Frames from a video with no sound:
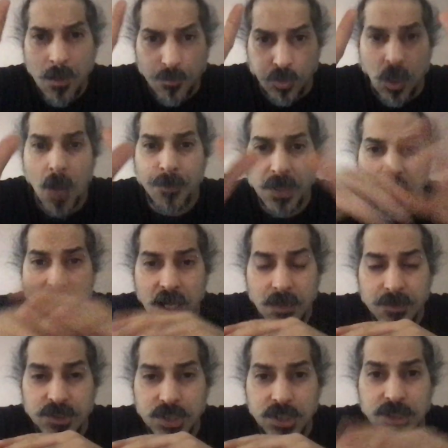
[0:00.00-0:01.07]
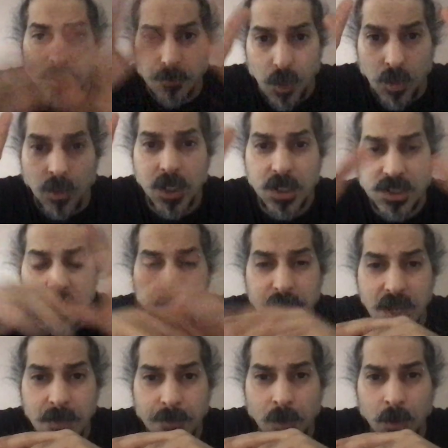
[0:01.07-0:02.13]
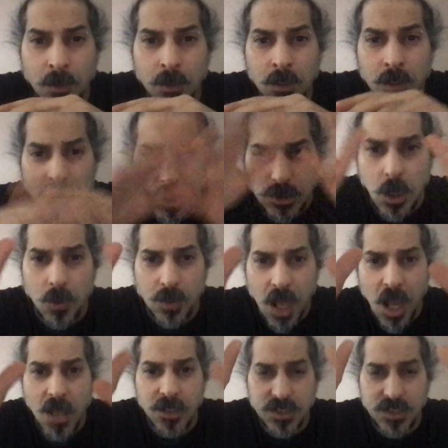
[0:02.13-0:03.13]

propaganda machines to murder innocent people is okay.